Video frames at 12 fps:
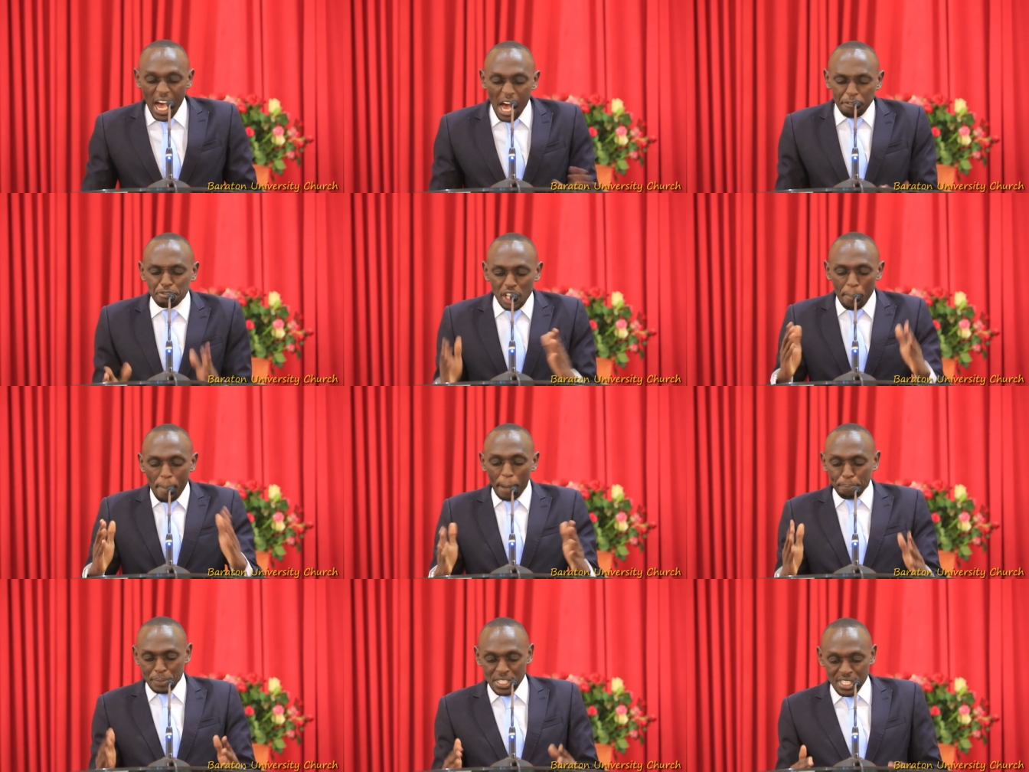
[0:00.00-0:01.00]
After
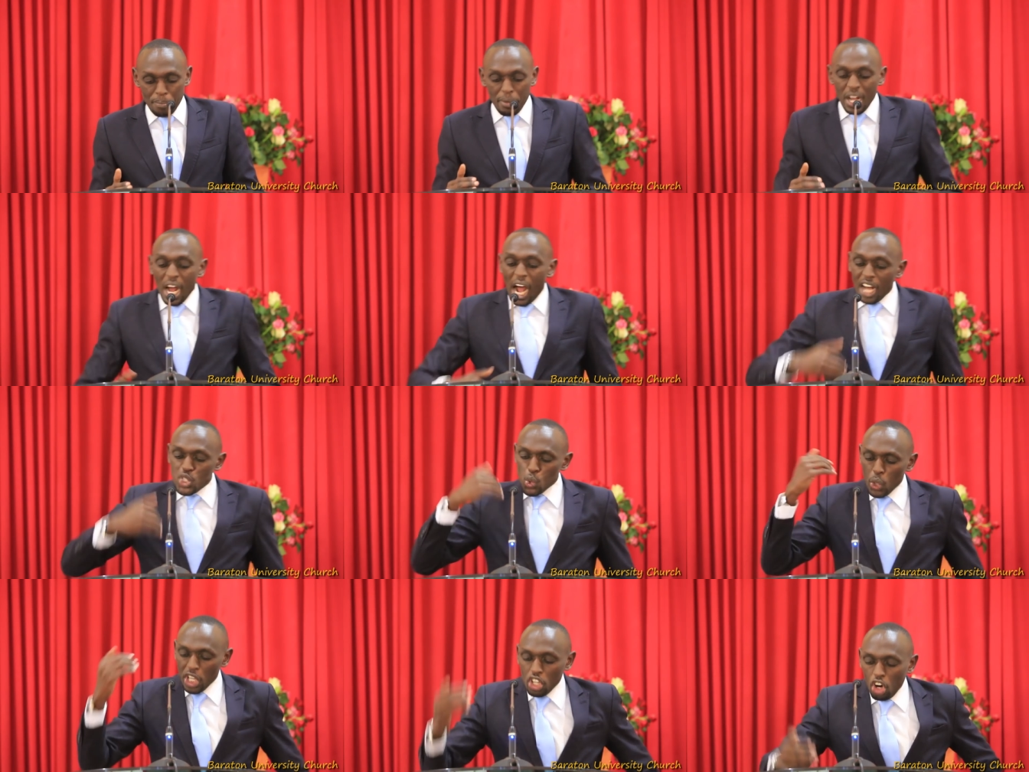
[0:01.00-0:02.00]
baptism,
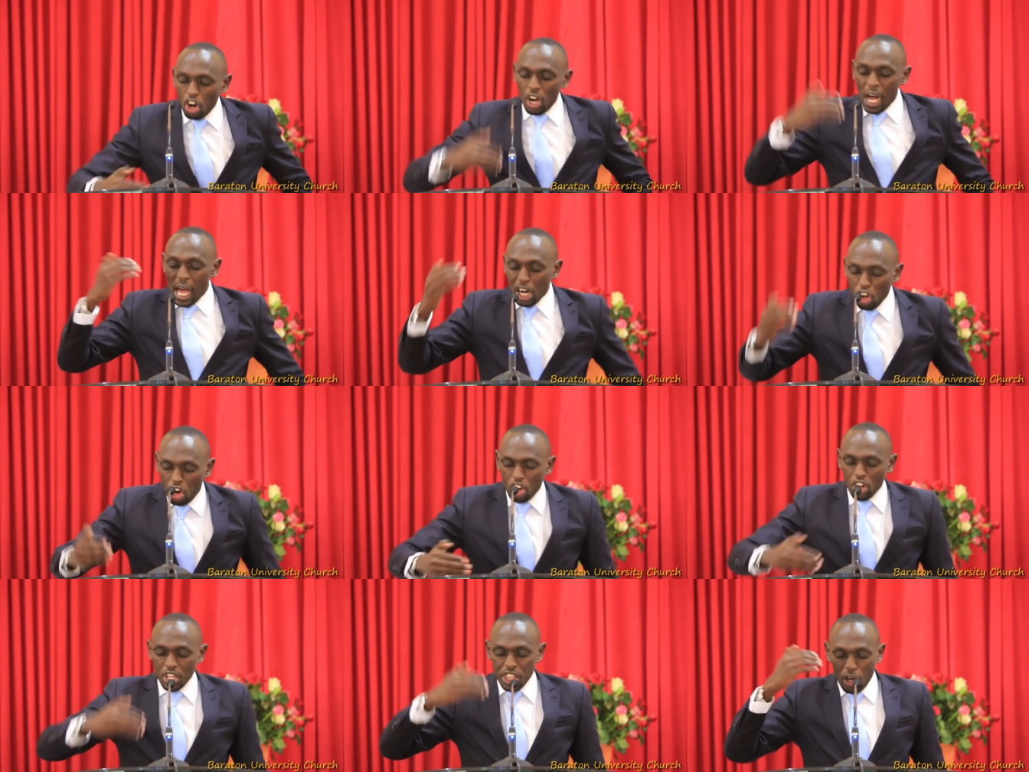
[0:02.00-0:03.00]
as we go
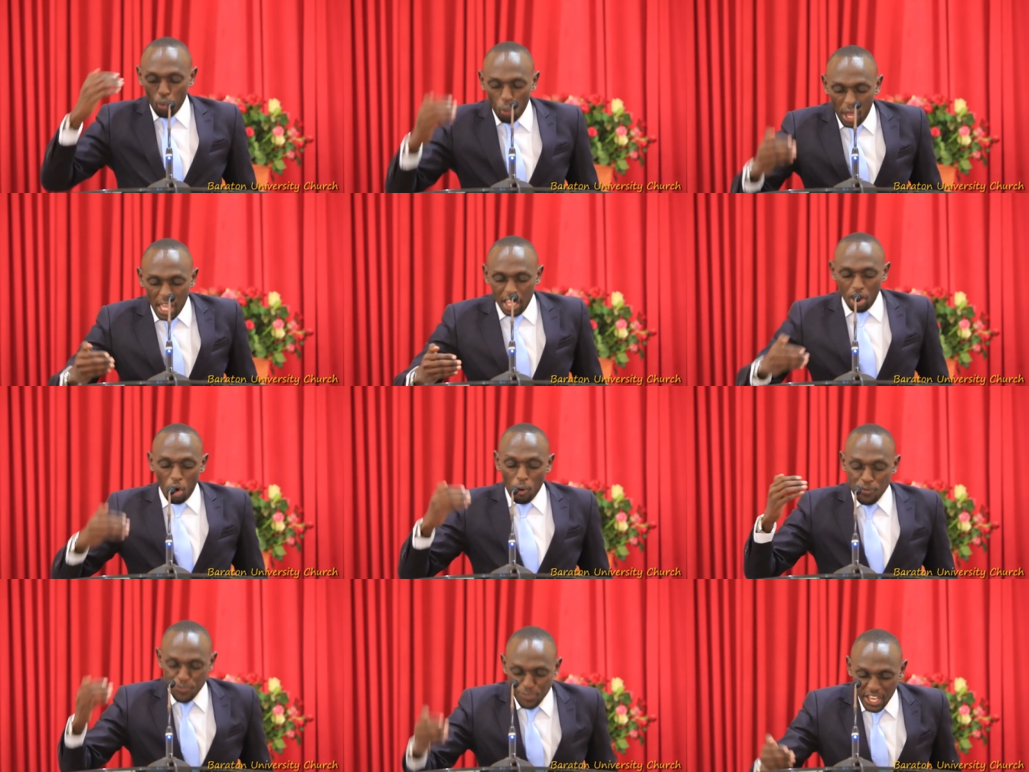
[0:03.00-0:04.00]
along the way
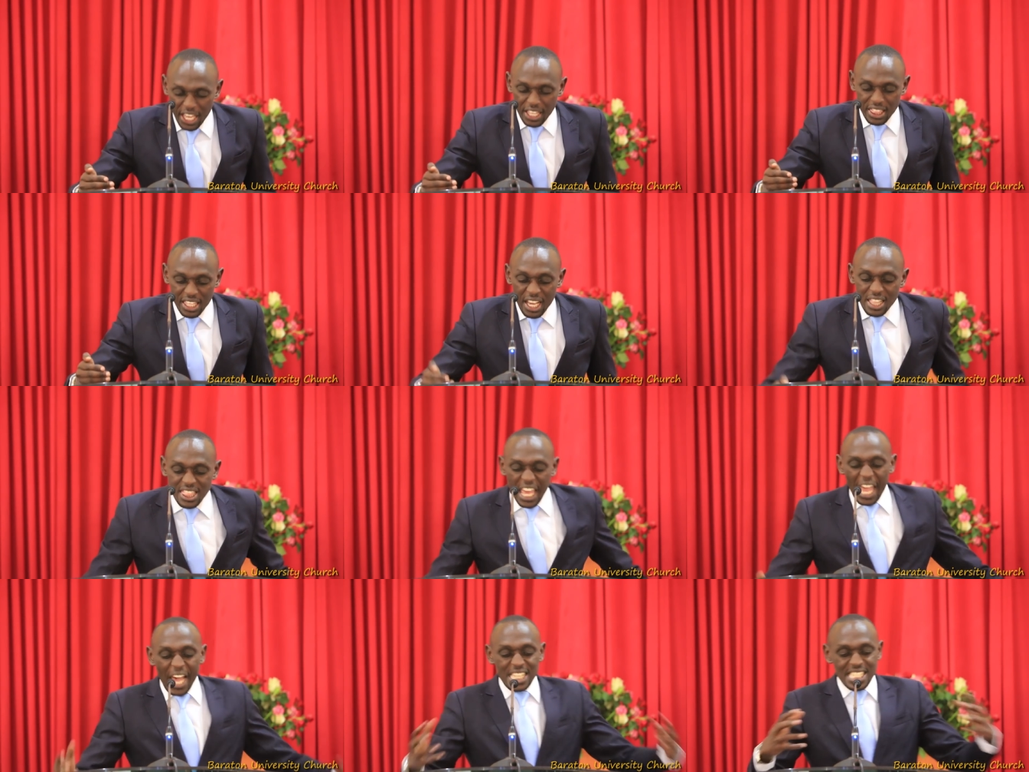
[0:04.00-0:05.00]
of faith,
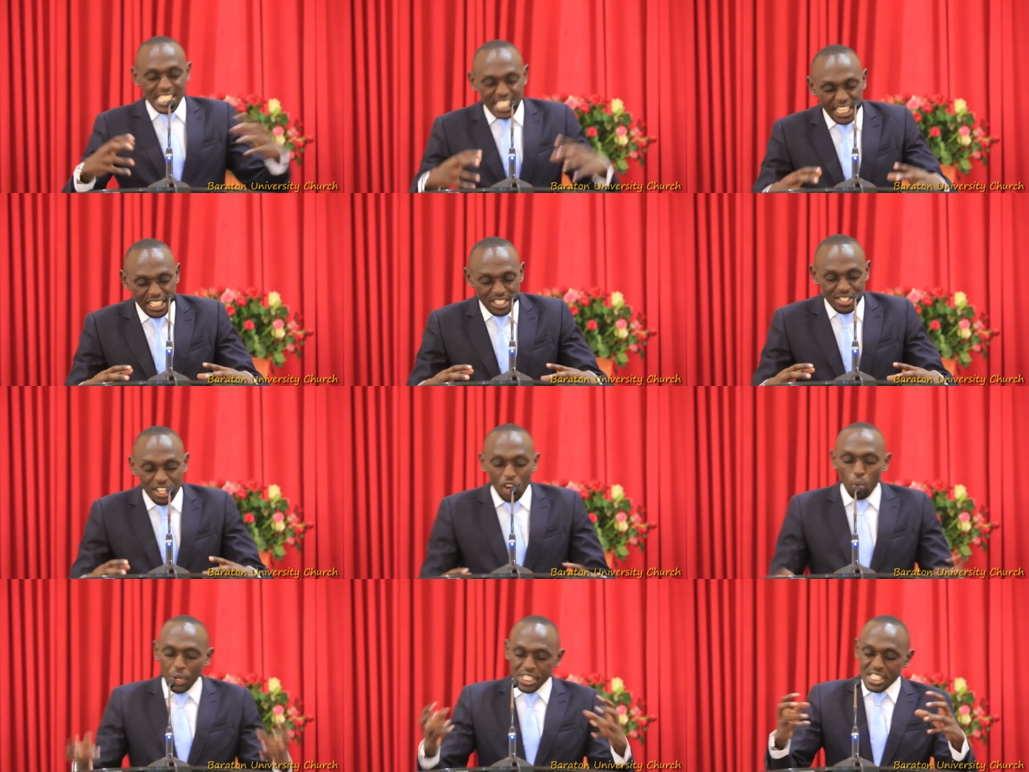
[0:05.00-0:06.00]
there are sins
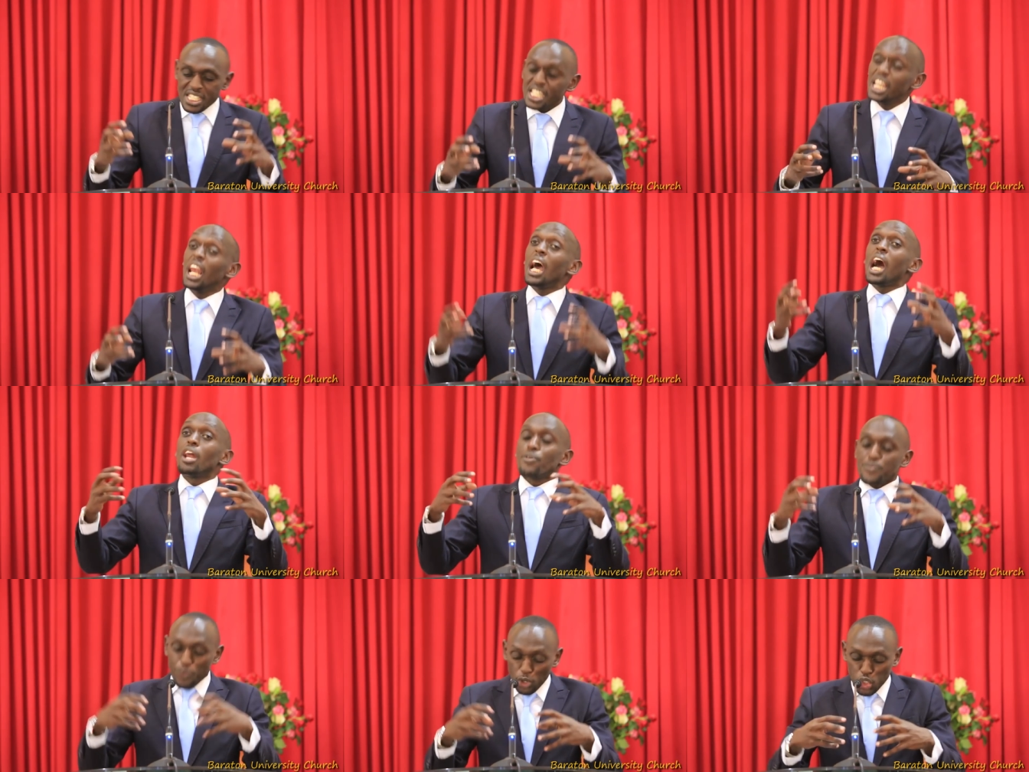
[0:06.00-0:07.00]
we still
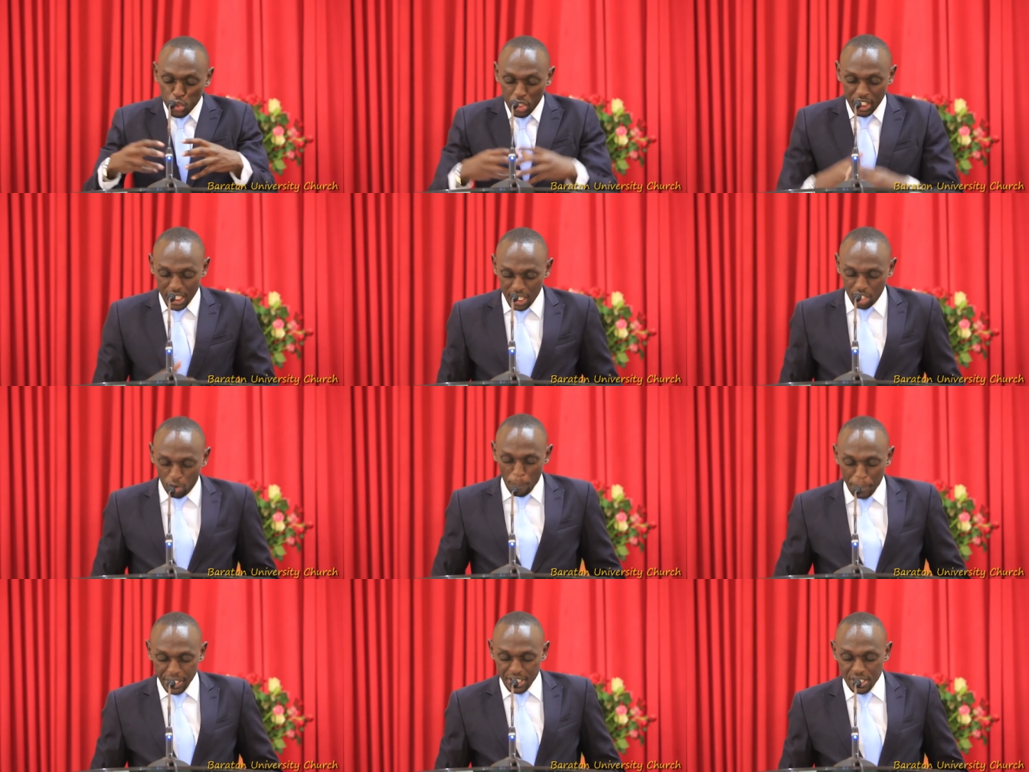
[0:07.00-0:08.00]
unfortunately
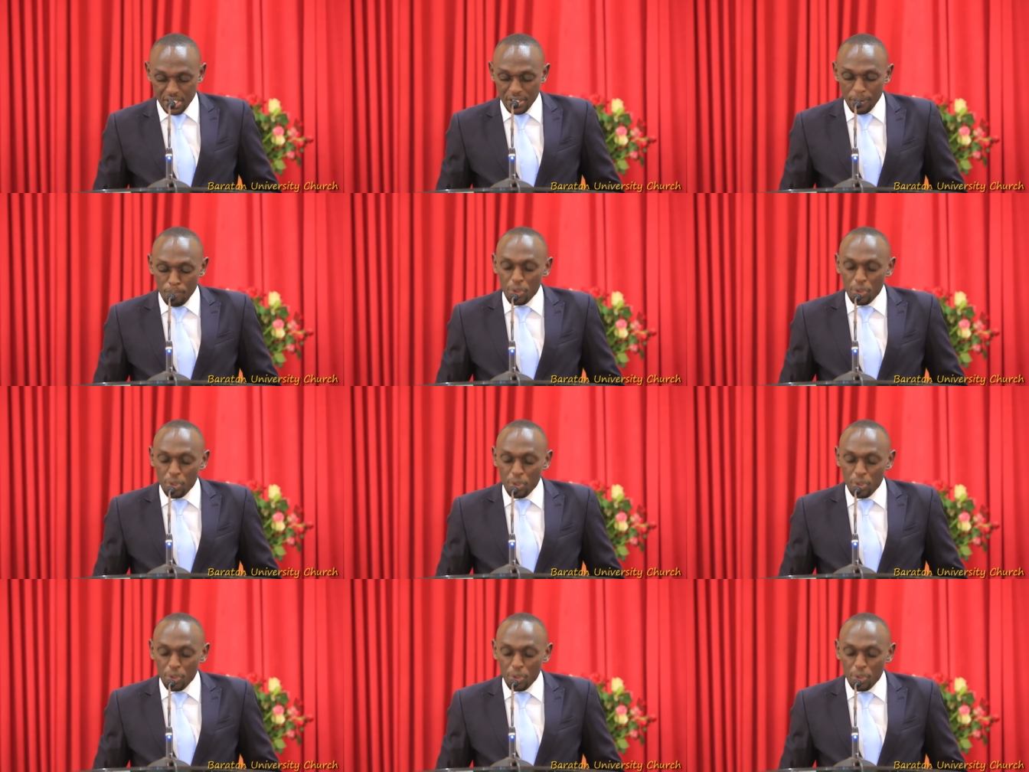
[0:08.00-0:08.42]
commit.